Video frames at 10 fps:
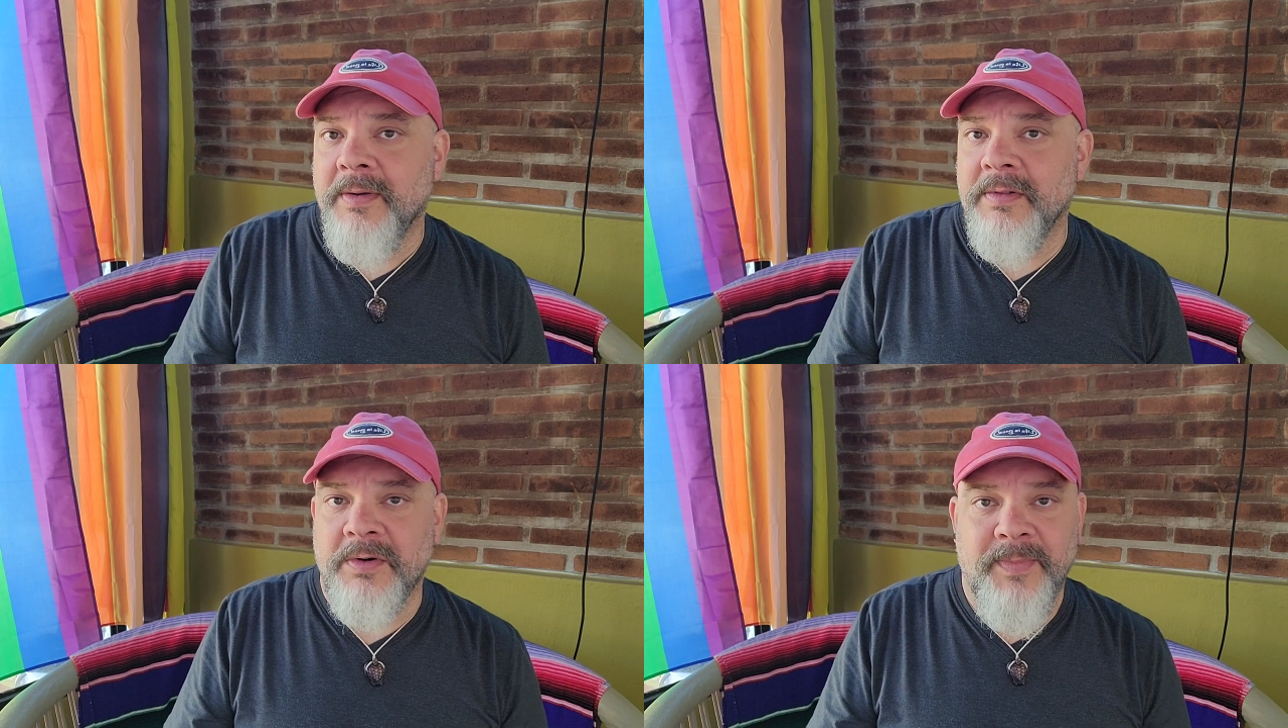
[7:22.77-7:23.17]

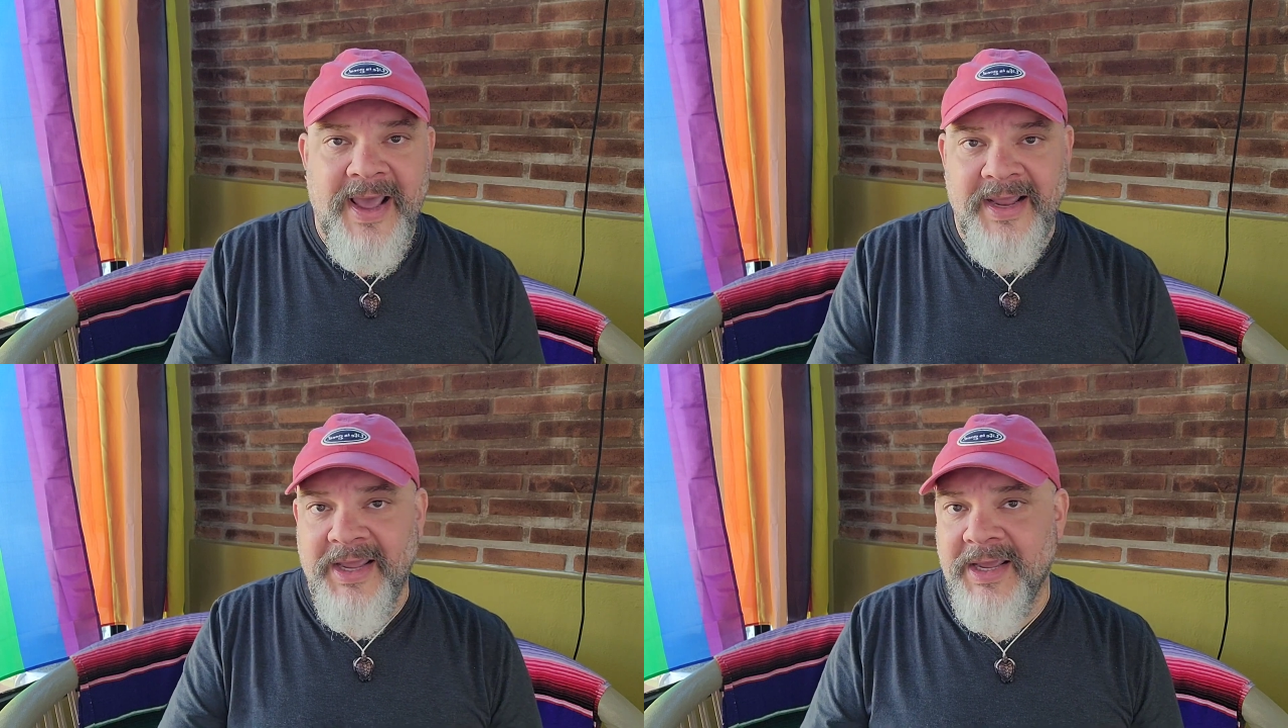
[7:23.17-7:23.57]
little
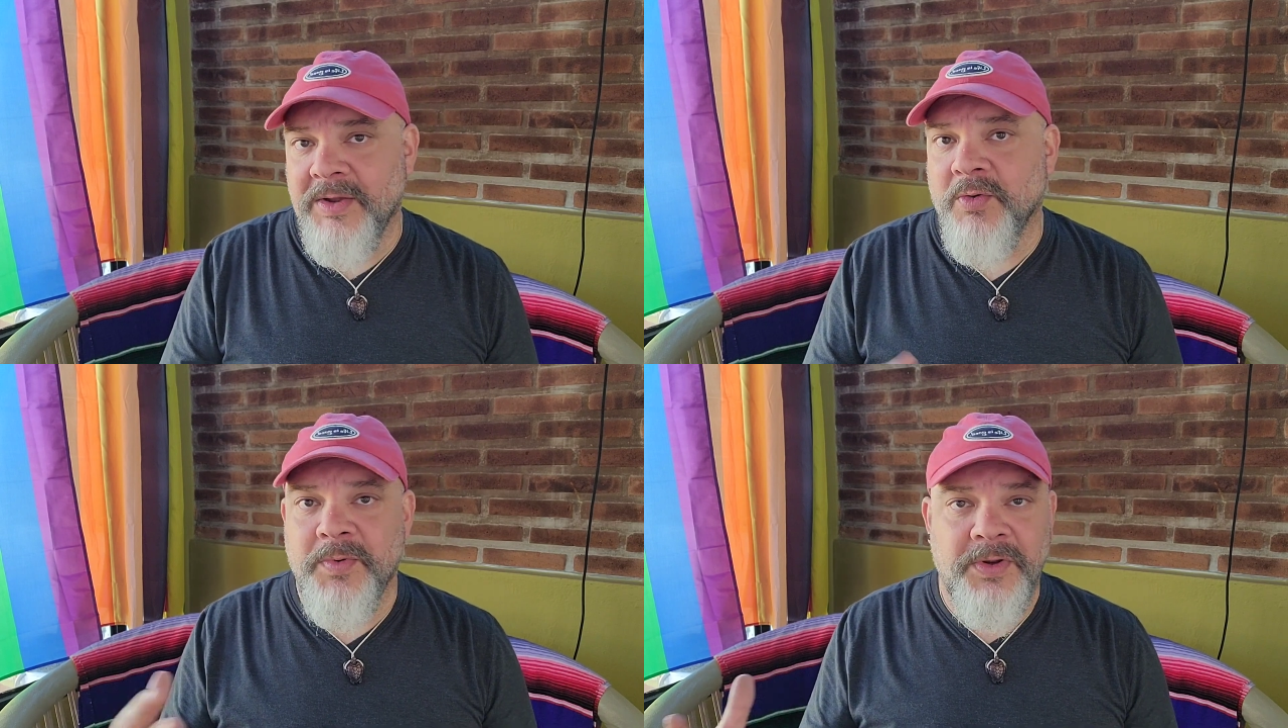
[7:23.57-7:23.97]

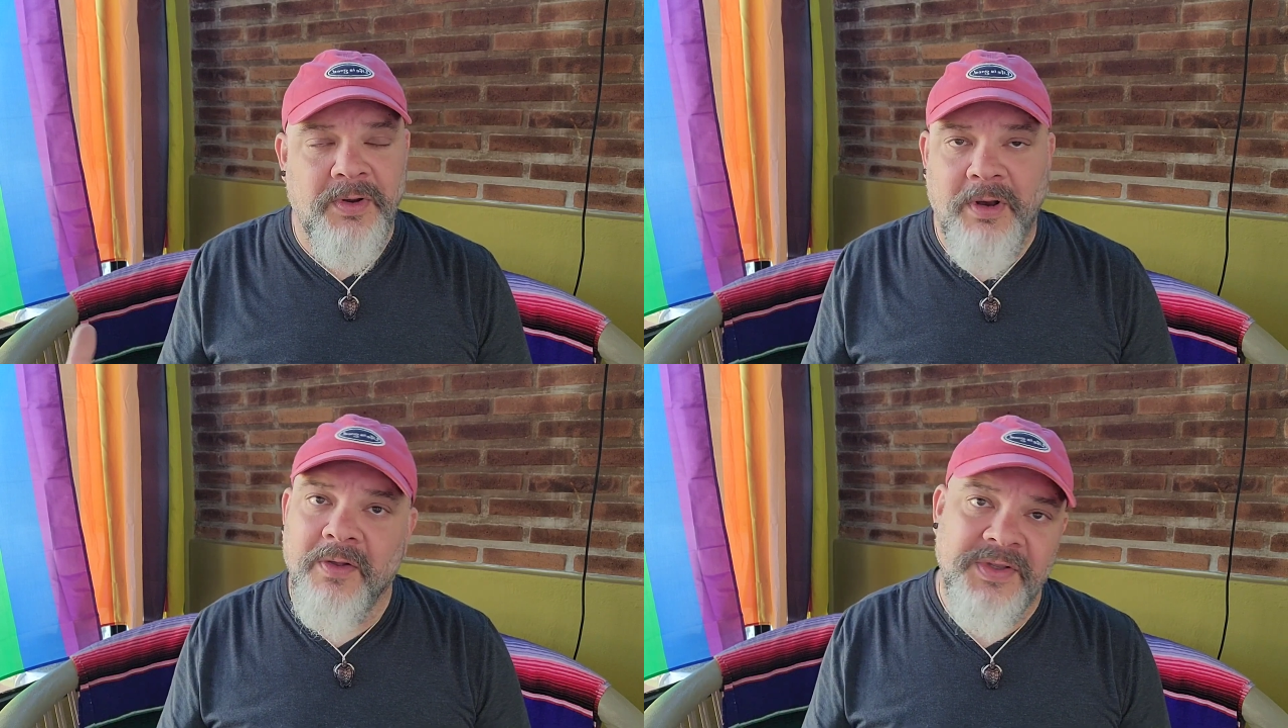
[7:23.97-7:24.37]
baggie, you put
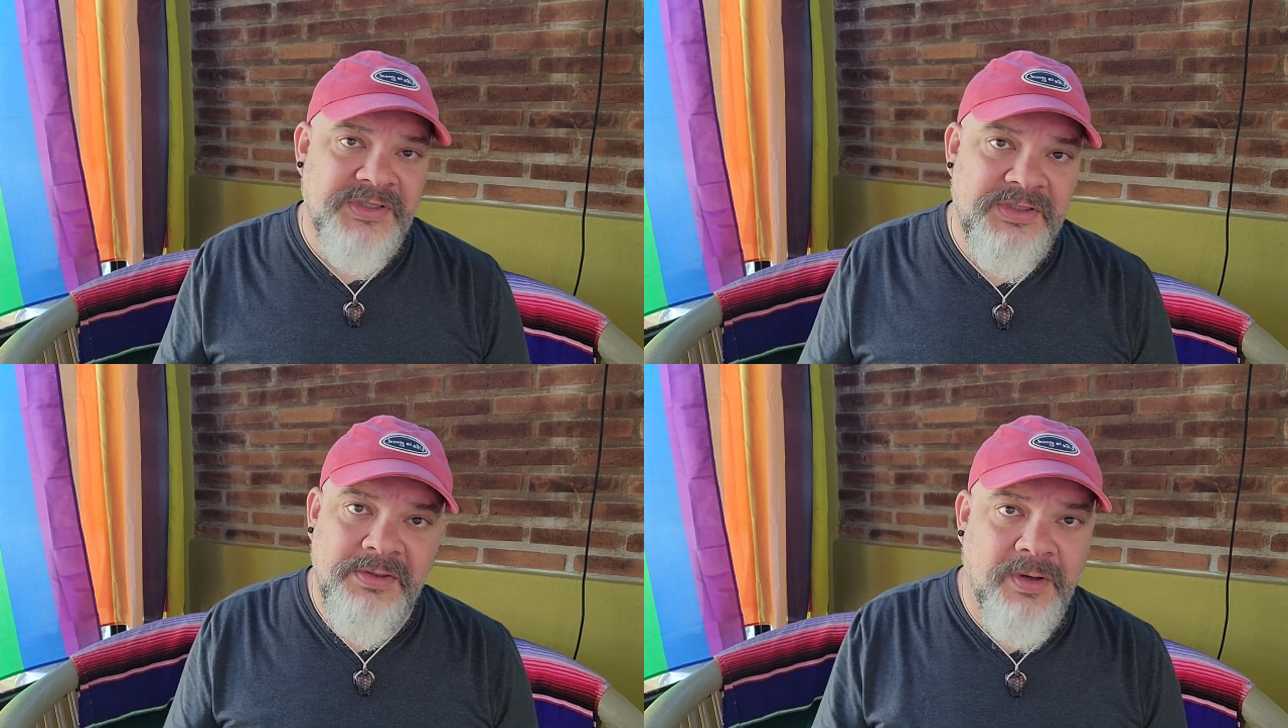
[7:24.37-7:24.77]
all
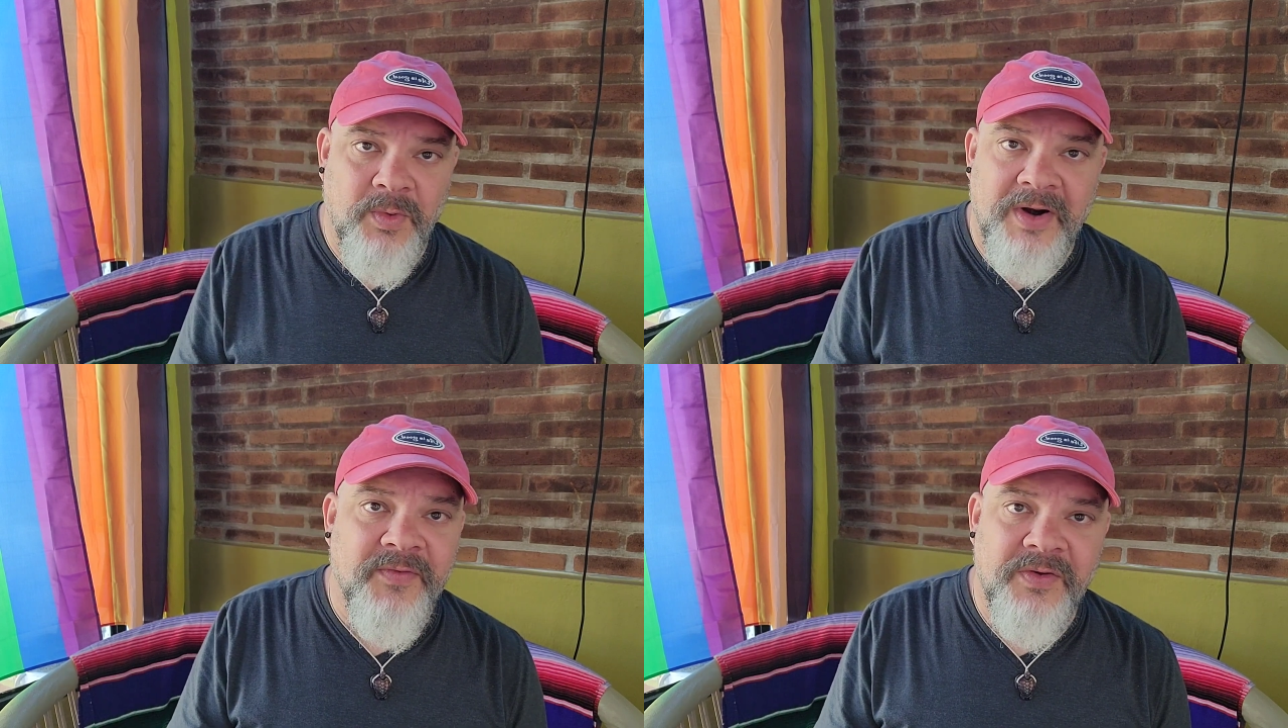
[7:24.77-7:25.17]
these,
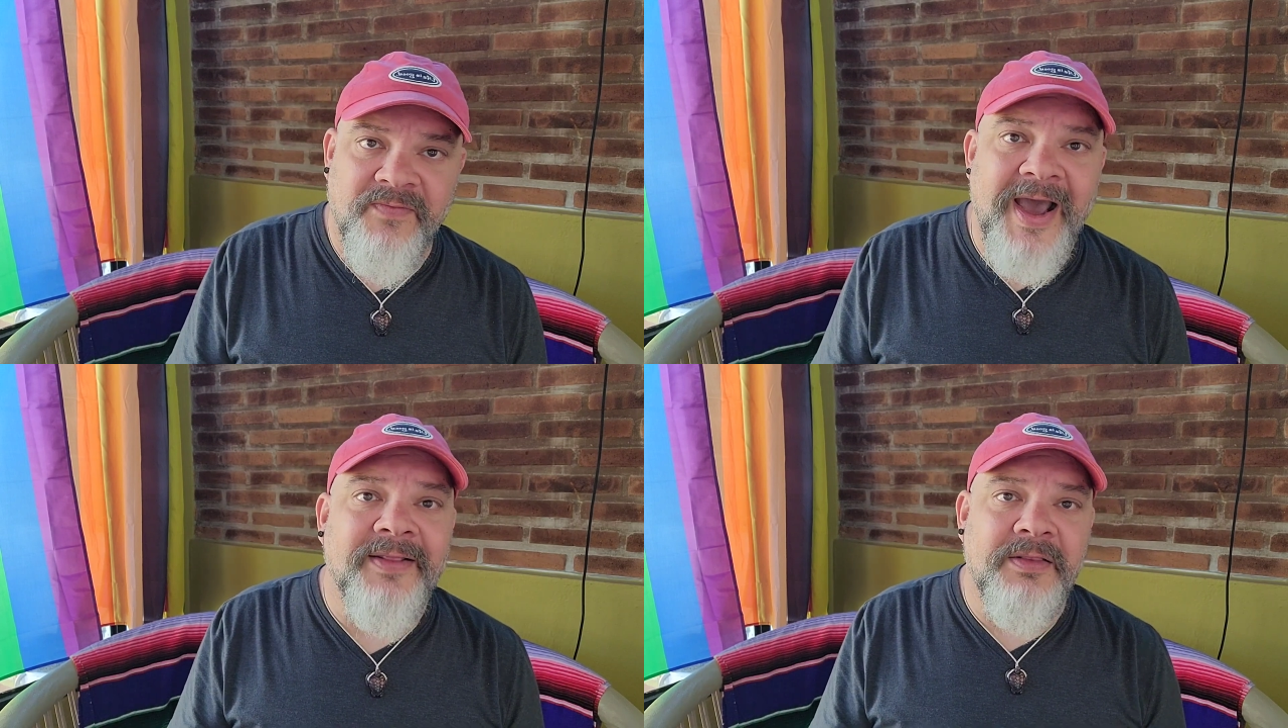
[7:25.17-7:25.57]
whatever you've
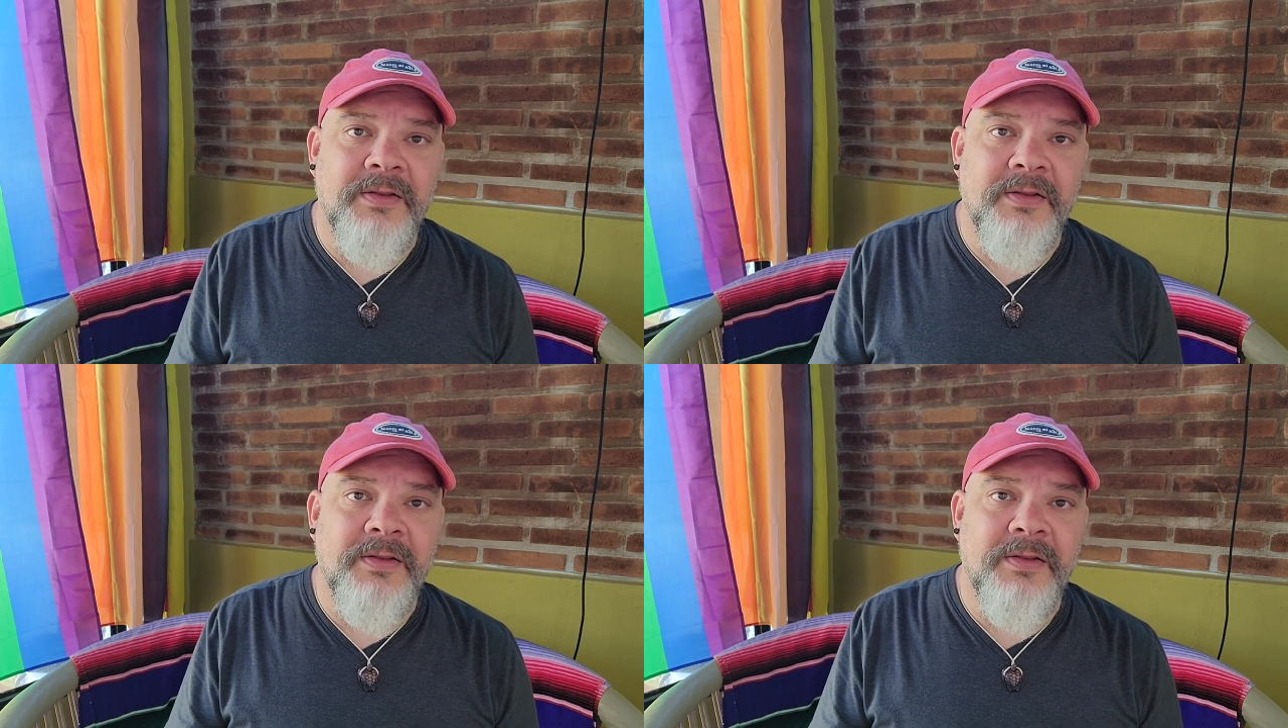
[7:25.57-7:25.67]
got,